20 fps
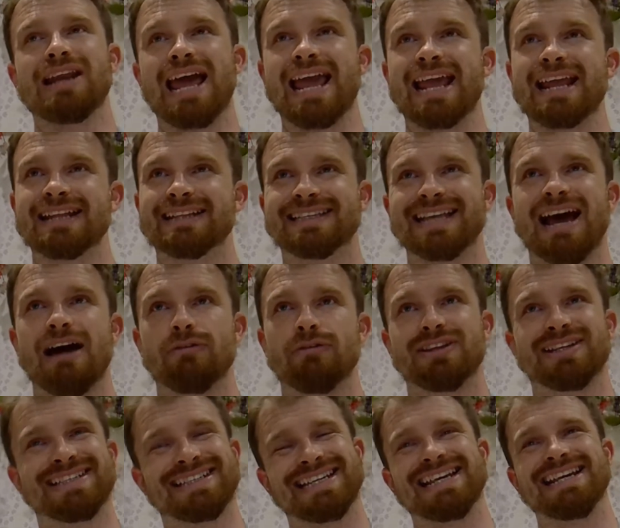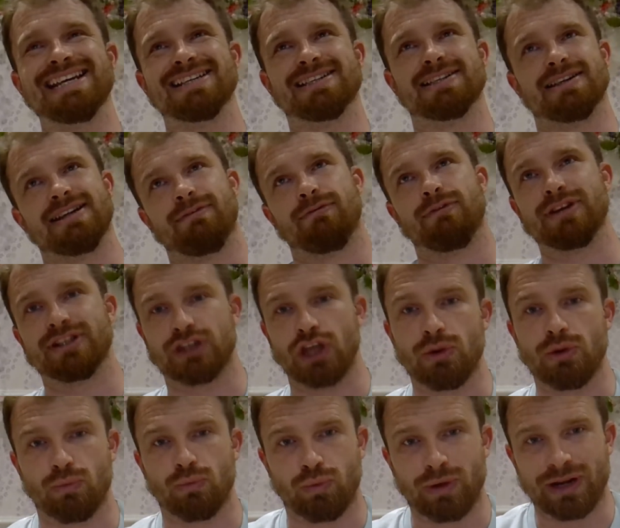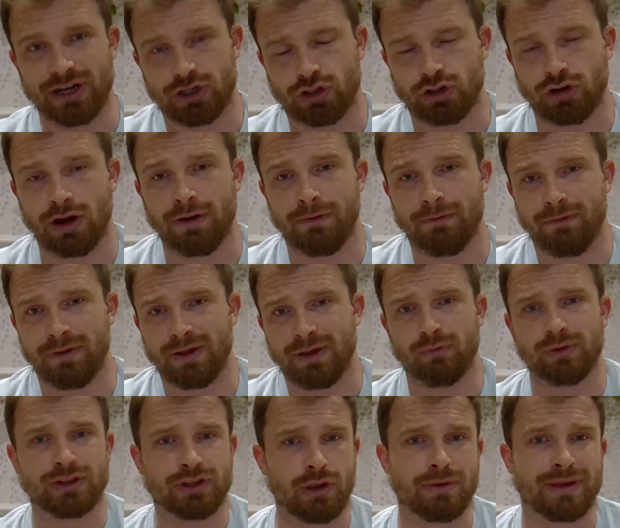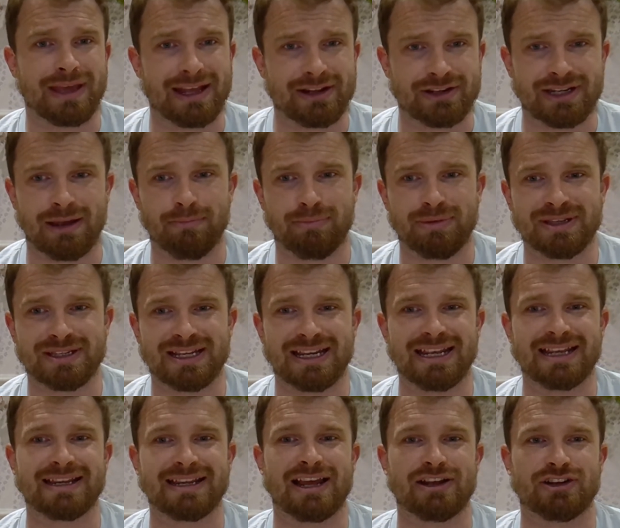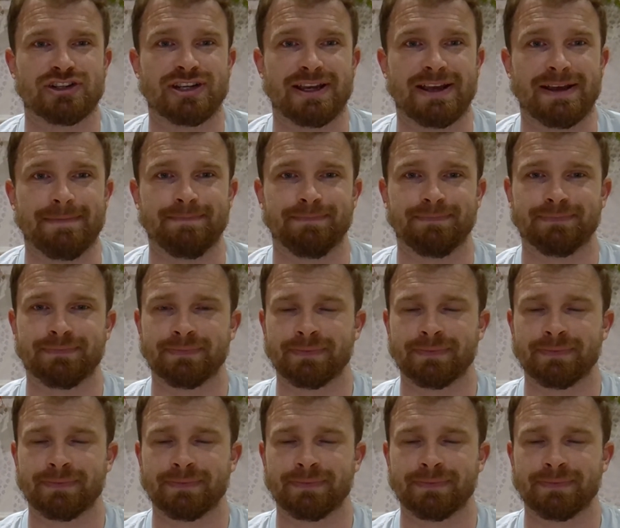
playing down the season if we don't win a trophy or we don't get Champions League next year.